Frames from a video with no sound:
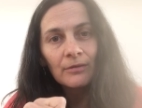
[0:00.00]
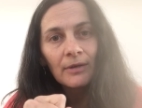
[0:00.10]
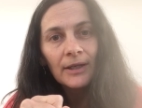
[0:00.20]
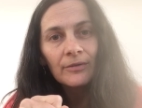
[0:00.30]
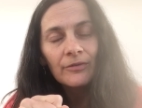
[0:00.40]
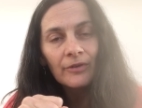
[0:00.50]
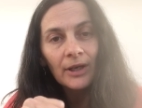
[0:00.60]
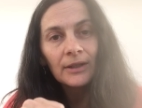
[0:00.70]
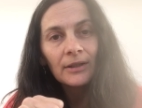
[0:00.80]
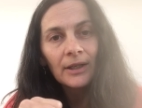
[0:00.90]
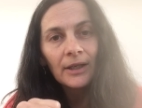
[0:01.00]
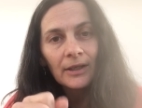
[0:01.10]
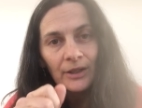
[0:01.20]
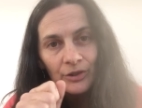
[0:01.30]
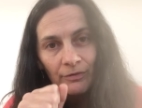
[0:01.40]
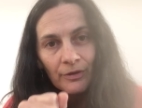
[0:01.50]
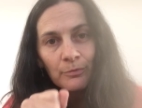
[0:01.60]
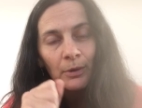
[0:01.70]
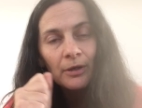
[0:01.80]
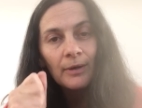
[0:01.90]
around silently, and each of us
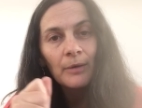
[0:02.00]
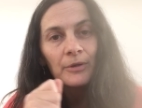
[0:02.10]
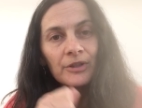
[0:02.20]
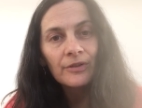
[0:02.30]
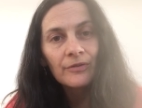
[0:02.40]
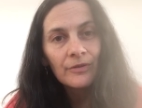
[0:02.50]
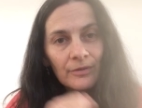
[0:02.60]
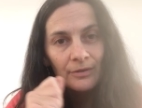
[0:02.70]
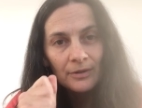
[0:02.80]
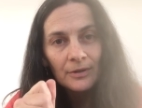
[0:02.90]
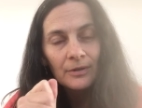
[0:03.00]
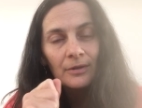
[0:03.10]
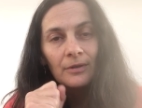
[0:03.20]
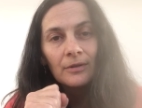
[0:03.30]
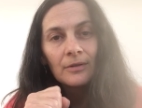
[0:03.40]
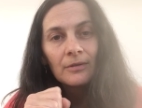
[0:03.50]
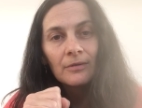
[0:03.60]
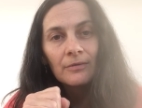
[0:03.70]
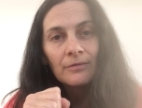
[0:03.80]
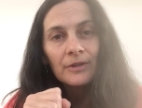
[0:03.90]
blow our wishes
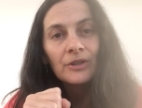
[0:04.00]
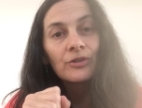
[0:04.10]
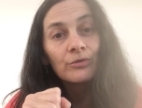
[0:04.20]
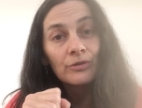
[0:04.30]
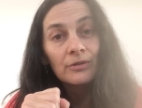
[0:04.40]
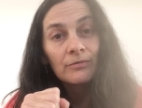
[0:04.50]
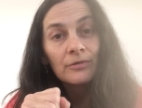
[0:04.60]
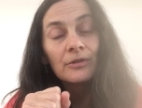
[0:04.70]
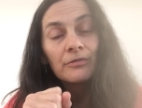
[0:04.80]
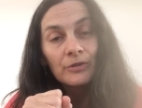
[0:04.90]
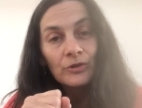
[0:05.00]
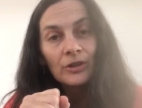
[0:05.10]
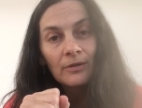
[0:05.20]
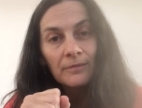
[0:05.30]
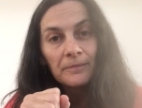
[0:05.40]
for the children, for the future.